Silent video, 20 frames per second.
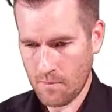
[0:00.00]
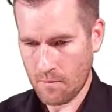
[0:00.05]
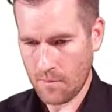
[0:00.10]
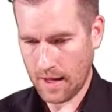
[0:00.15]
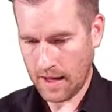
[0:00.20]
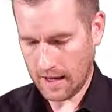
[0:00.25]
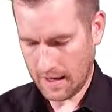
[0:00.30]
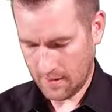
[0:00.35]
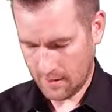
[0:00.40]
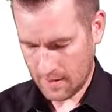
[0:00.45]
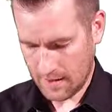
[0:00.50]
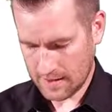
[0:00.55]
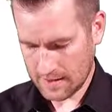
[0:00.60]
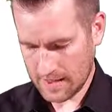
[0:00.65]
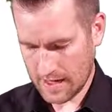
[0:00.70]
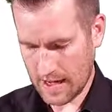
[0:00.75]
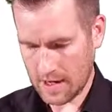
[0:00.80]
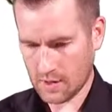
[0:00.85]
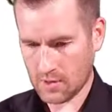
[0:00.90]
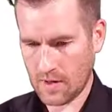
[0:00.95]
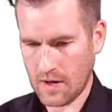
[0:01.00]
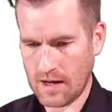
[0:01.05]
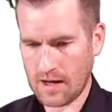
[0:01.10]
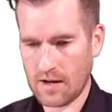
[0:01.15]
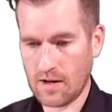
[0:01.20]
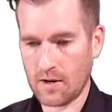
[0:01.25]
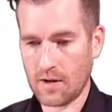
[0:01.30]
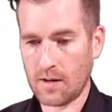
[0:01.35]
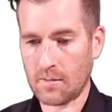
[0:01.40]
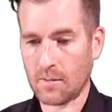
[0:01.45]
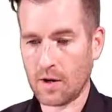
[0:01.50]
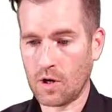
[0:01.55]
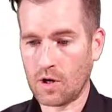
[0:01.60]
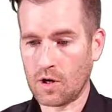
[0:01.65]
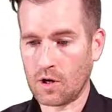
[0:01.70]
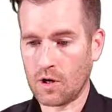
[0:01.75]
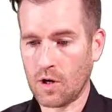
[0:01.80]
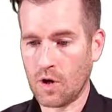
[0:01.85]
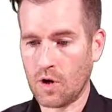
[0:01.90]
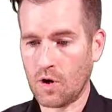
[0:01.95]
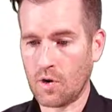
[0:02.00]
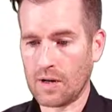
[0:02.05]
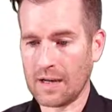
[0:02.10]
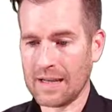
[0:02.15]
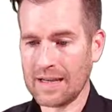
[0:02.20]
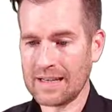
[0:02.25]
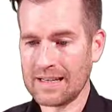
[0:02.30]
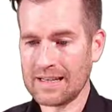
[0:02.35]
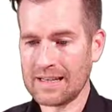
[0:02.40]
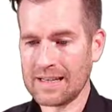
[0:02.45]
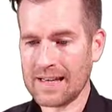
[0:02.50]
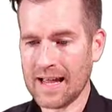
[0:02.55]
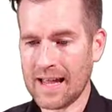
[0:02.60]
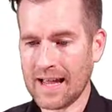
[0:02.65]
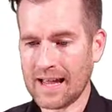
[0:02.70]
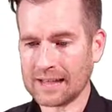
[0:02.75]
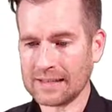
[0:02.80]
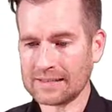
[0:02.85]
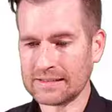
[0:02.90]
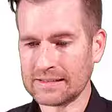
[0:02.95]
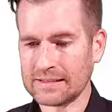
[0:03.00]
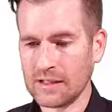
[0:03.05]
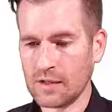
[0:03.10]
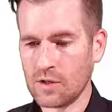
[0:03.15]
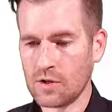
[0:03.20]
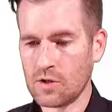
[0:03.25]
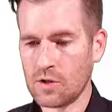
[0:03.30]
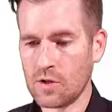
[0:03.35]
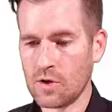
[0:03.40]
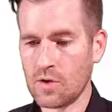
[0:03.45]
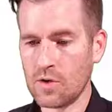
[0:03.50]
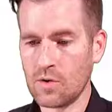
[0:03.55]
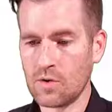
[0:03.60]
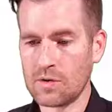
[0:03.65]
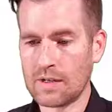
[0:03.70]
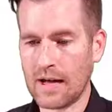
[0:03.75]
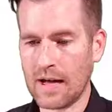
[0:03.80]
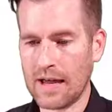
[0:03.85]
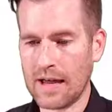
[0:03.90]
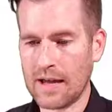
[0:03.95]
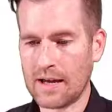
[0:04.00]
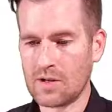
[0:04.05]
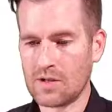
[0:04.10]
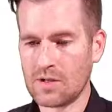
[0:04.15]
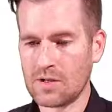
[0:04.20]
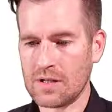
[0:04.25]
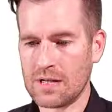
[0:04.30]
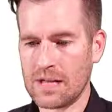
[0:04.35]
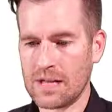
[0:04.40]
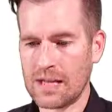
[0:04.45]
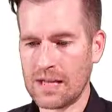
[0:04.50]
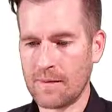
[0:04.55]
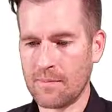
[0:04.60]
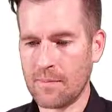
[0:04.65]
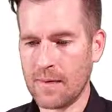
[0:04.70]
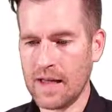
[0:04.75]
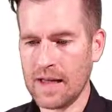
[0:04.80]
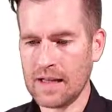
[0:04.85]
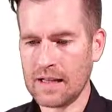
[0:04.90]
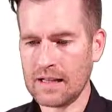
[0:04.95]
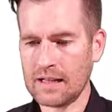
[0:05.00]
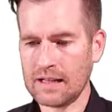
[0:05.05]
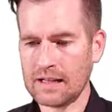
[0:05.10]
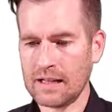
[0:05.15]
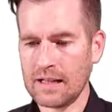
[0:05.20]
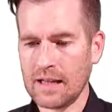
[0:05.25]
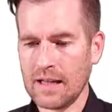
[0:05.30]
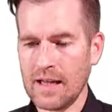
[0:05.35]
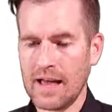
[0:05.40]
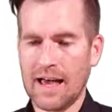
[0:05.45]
but in this case right here, I'm going to go index2.html.